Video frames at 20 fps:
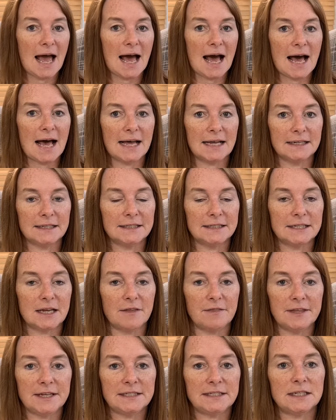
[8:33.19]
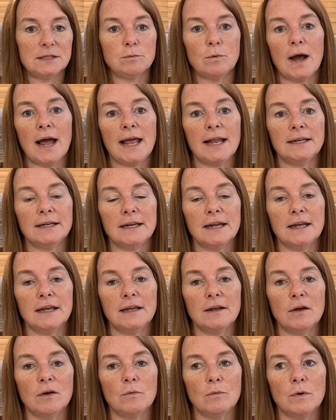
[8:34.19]
And this is when
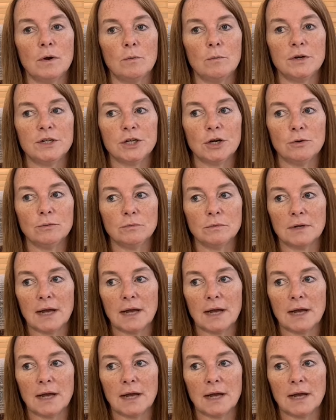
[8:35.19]
we don't,